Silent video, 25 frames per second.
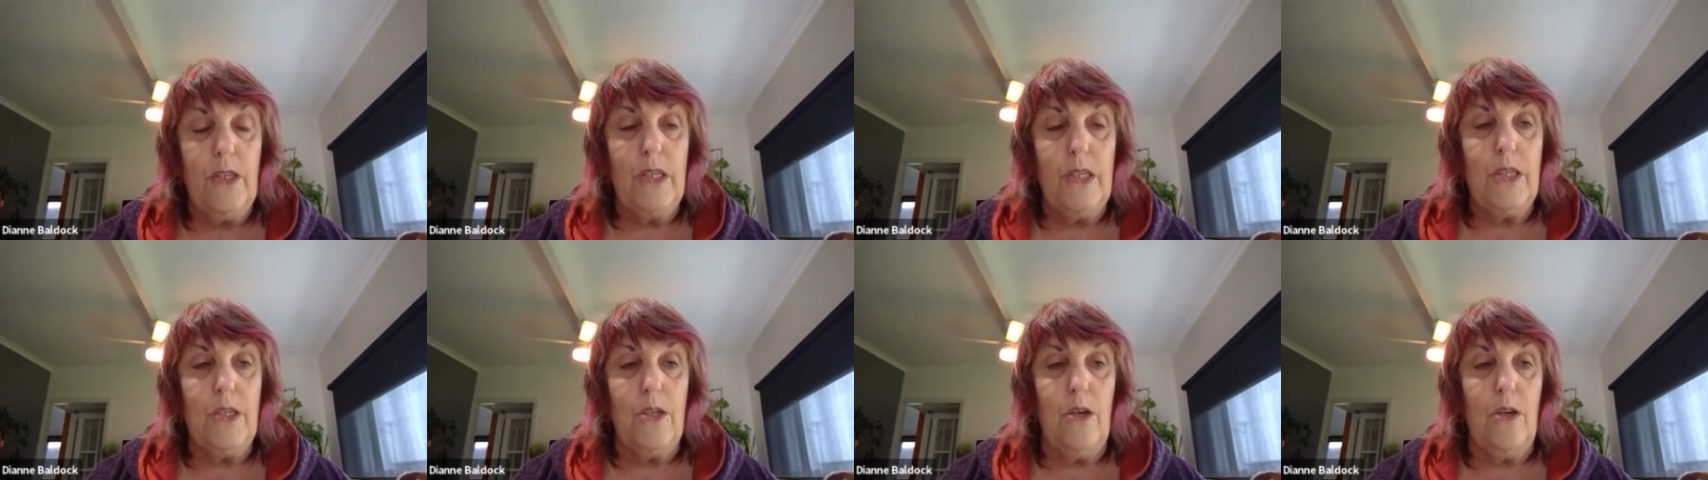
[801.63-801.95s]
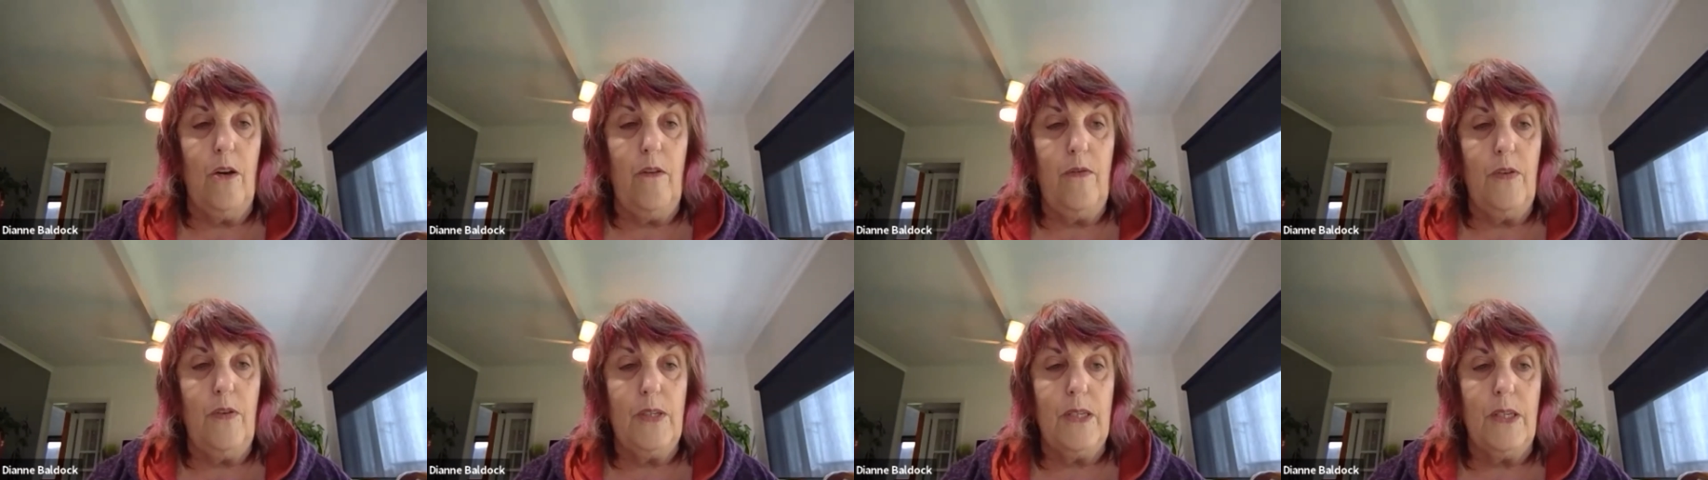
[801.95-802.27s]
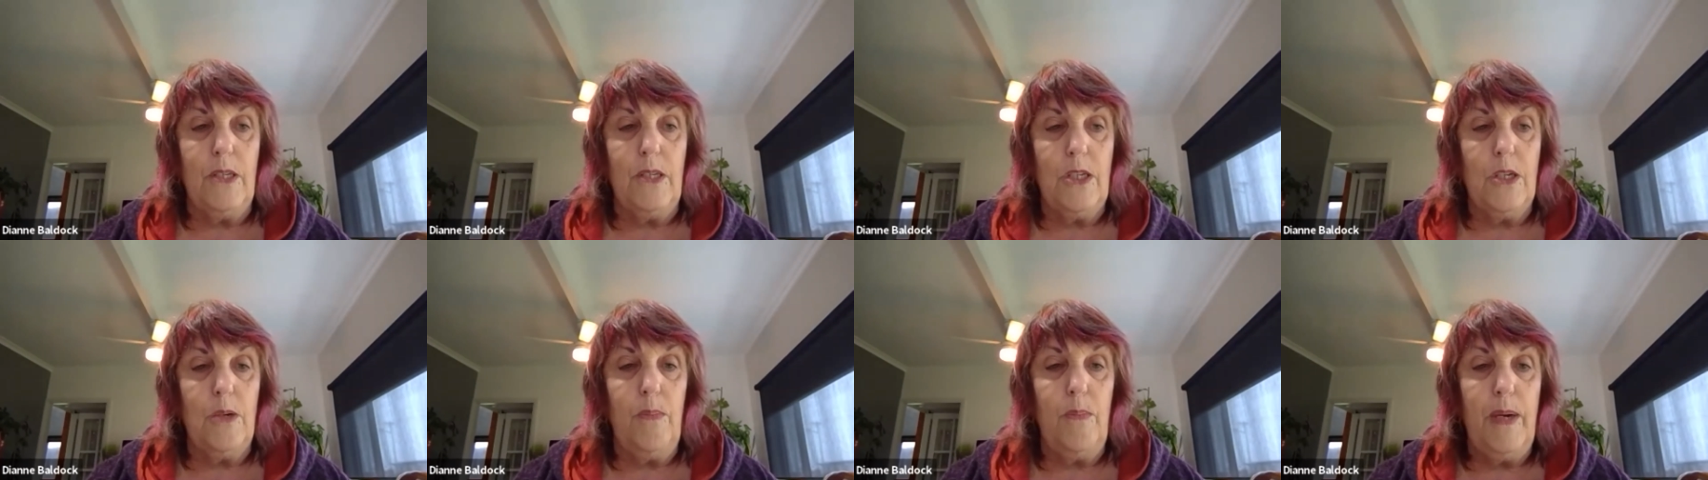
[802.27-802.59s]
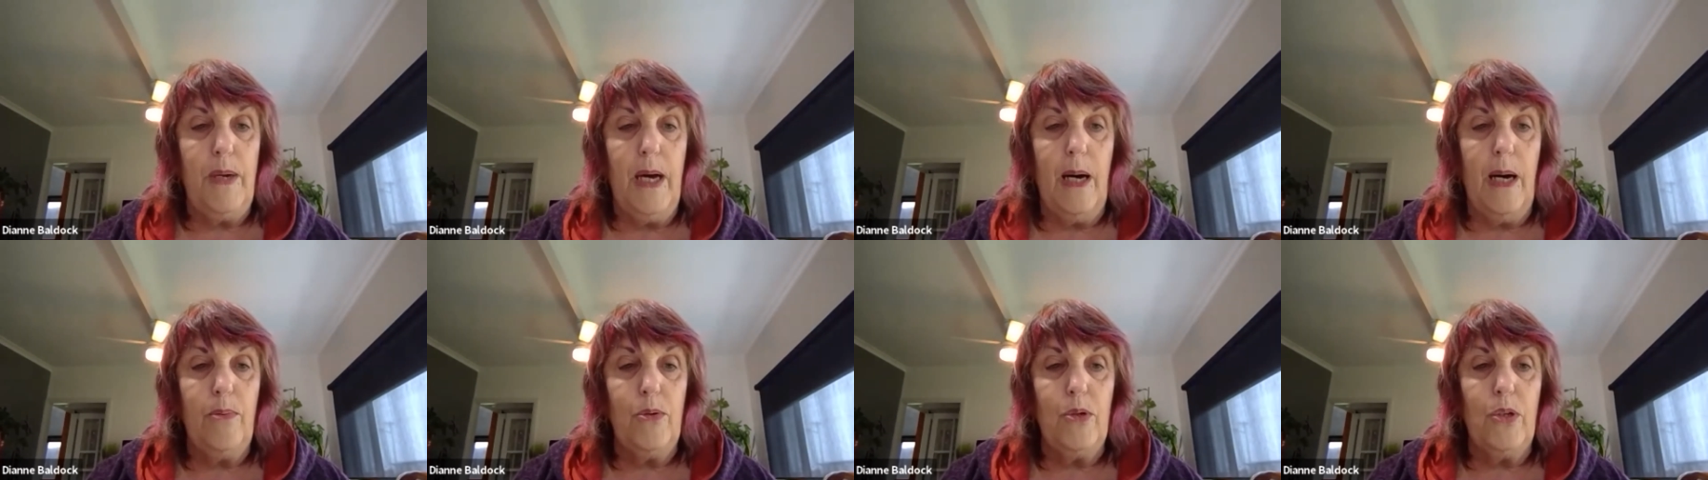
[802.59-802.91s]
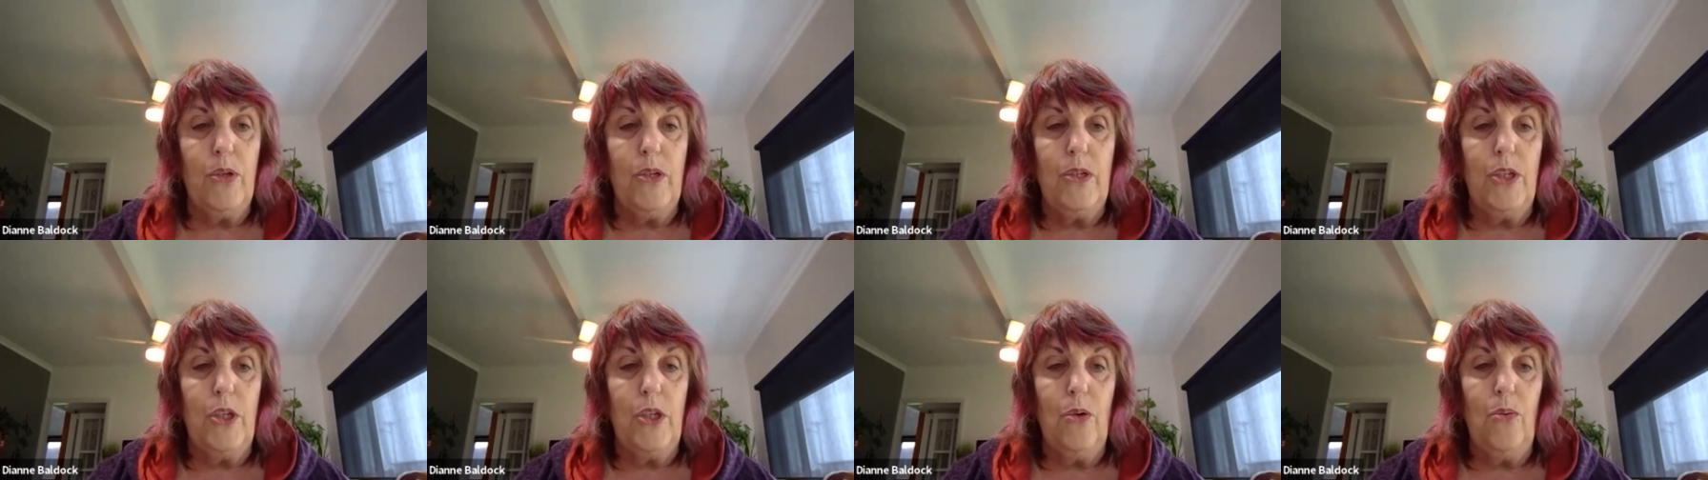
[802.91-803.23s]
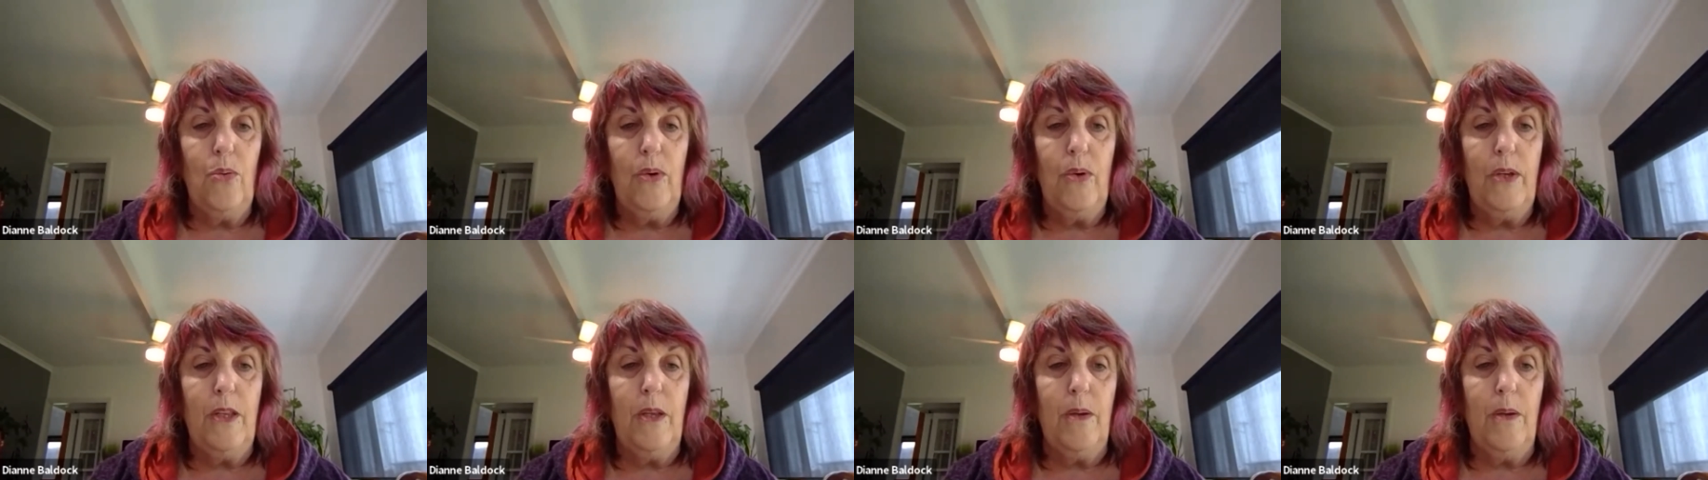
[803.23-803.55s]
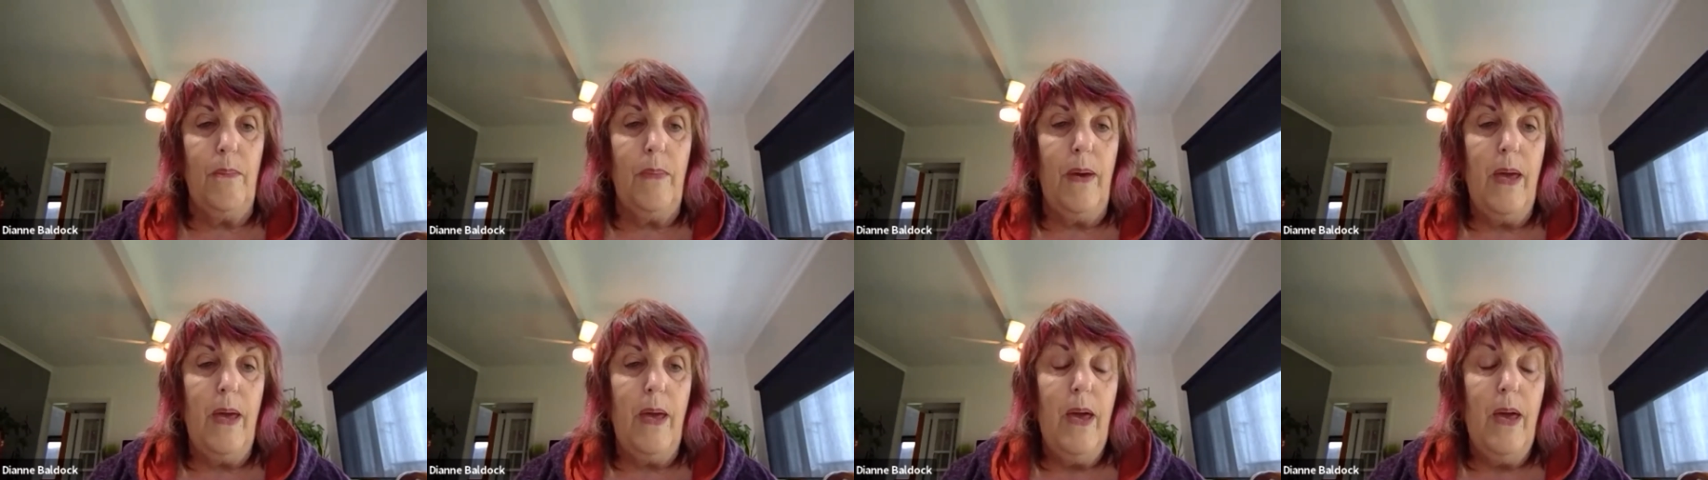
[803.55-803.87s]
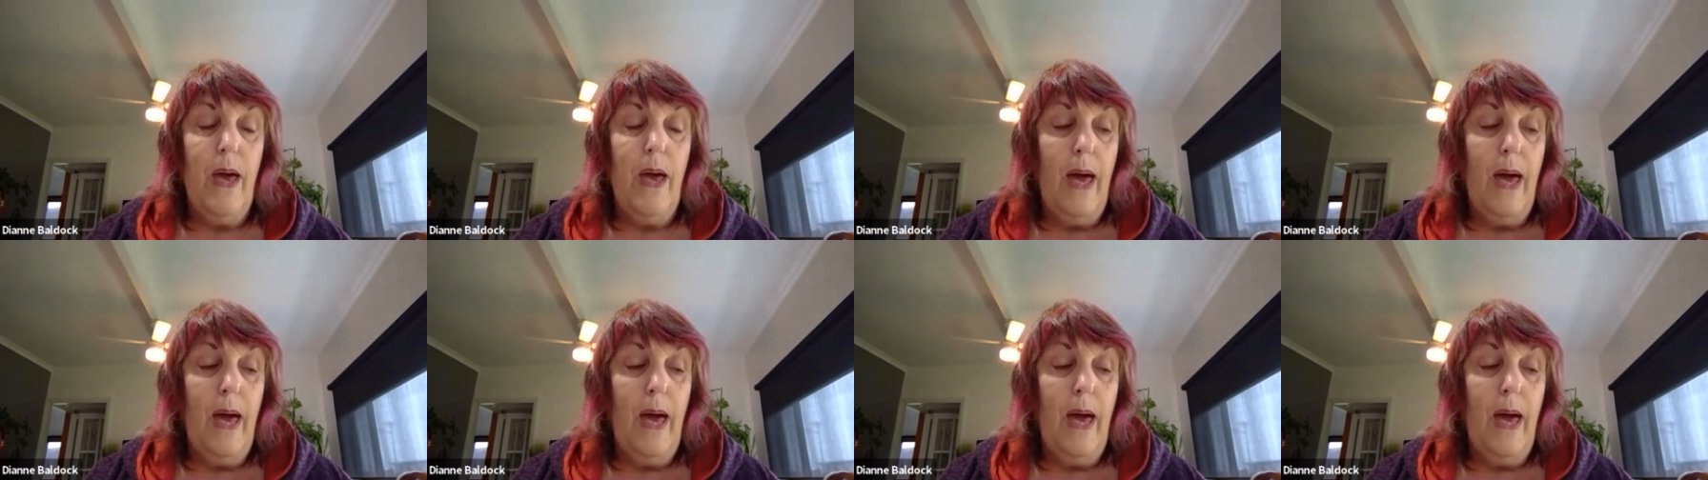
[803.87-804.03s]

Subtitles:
the surface and to be able to deal with them.